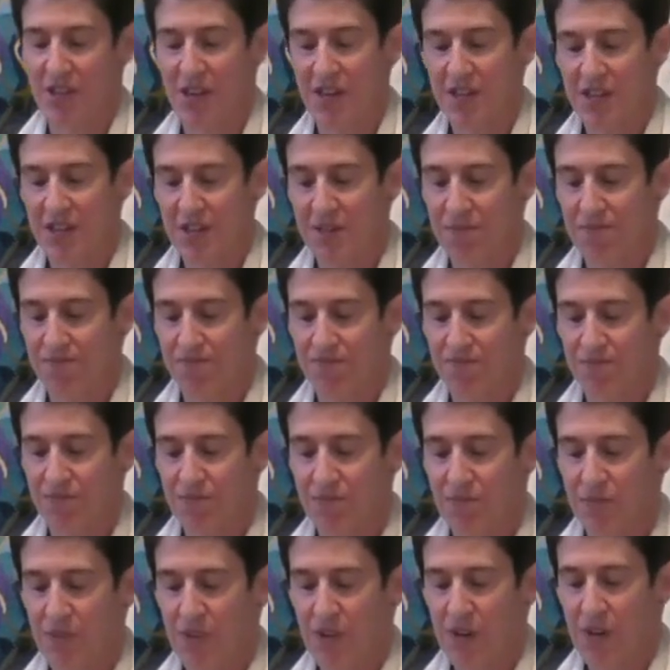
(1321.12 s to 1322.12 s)
honey
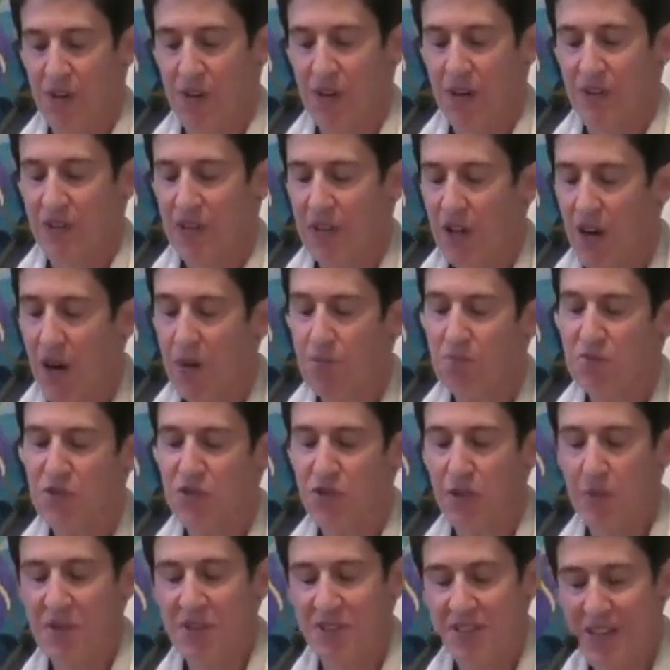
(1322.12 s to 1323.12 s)
that comes
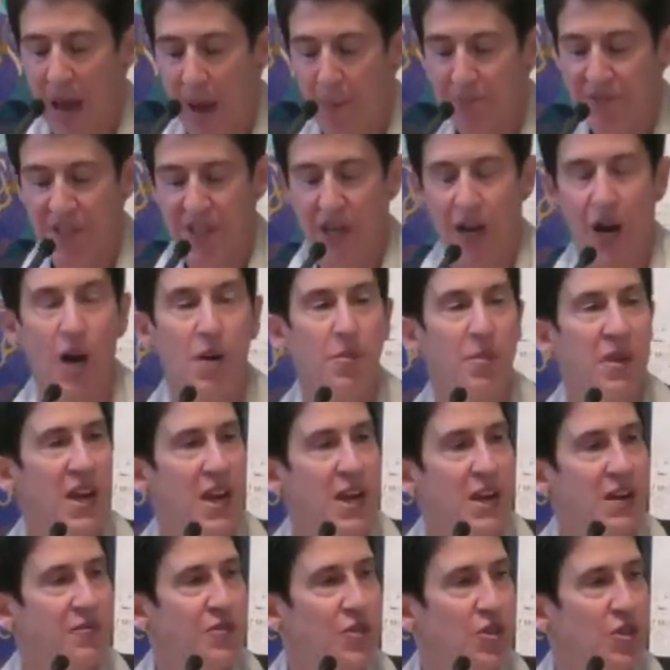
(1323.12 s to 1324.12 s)
from adapting our
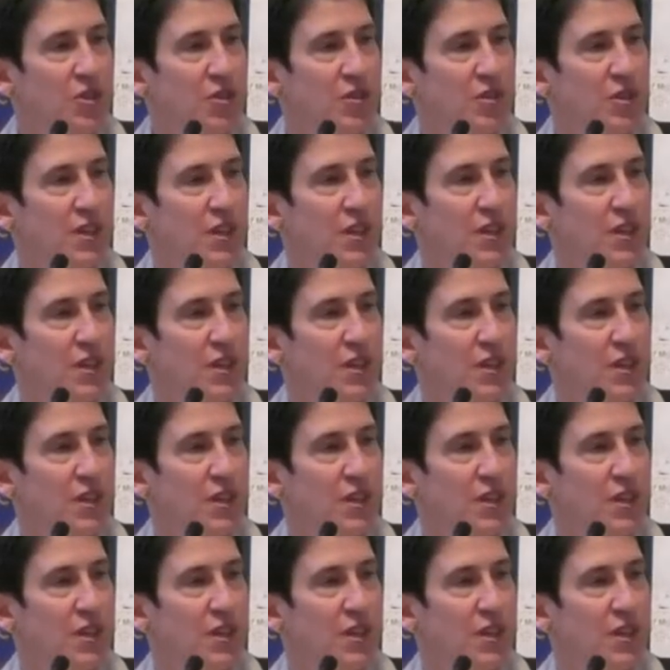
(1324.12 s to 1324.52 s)
behavior